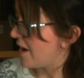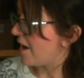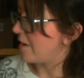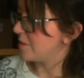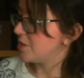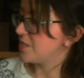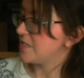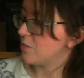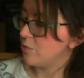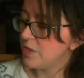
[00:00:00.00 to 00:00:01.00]
Um,
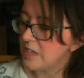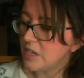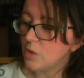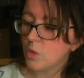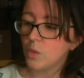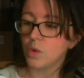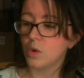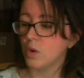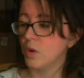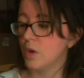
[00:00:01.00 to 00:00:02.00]
just really
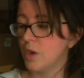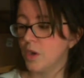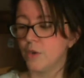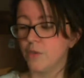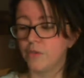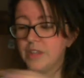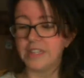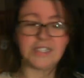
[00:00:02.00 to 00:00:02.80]
cool, really